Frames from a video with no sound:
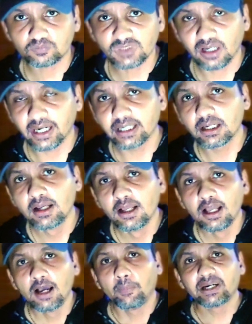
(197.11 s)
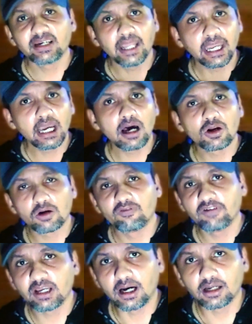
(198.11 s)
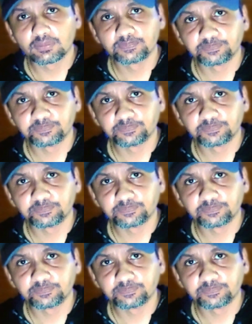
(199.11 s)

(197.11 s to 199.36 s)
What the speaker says: right? But in AR or VR,